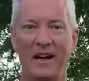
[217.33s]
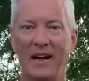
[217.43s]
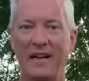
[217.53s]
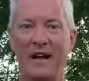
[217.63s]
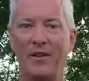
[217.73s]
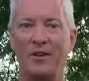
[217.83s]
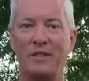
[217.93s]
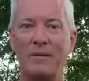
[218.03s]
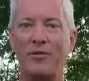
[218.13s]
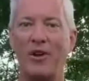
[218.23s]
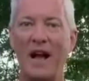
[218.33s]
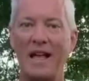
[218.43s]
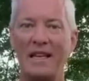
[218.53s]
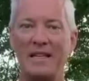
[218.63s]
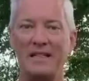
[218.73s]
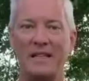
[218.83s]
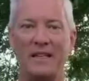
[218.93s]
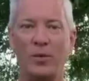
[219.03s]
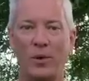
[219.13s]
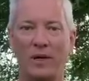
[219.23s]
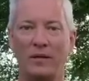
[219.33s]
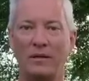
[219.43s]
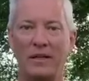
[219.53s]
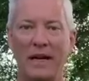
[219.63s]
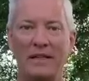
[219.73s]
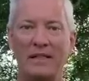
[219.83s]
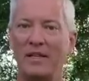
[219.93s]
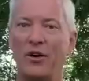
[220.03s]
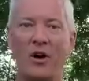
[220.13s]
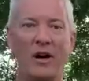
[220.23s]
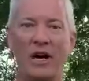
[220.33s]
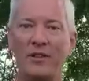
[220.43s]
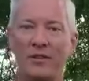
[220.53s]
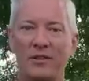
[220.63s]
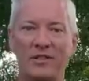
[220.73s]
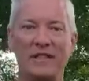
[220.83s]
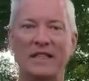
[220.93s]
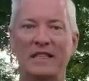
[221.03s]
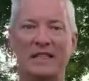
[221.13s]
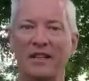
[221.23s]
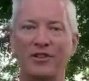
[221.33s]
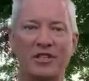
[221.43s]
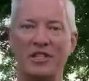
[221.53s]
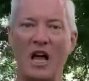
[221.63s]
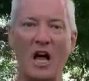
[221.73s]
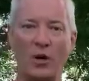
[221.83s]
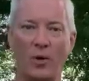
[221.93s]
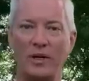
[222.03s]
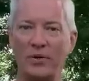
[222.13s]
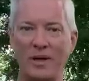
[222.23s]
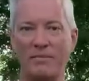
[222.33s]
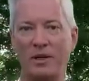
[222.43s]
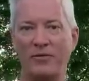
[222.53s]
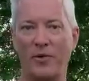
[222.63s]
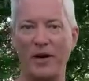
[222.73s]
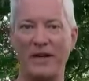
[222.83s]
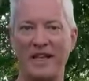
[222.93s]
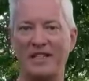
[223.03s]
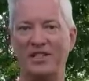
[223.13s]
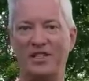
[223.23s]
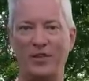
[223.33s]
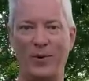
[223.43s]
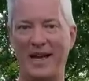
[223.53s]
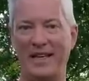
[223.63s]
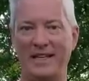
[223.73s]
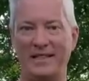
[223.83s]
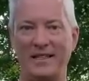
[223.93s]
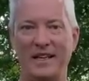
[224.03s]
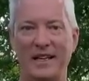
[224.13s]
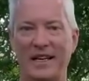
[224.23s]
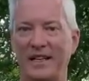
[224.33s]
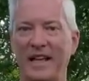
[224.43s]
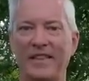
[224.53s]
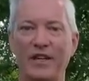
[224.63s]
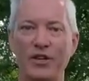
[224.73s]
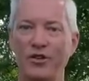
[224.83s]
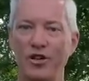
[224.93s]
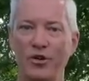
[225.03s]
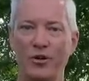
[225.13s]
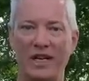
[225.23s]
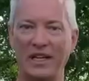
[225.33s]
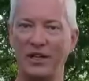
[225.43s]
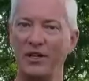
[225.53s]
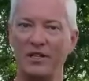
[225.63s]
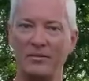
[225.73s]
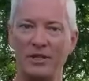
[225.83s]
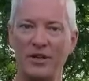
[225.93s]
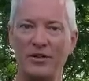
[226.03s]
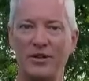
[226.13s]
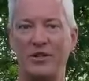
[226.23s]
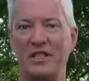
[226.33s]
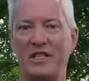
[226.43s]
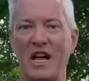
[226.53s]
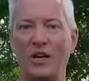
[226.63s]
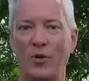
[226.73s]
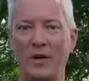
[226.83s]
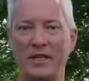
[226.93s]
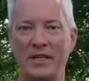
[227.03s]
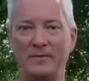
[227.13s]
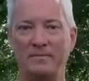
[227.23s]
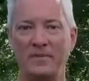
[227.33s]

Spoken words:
Now there are some varieties that will, and then there are others that they're just not going to rebloom for you. That's just the way it is. Nothing you do can encourage them to, they're just not going to.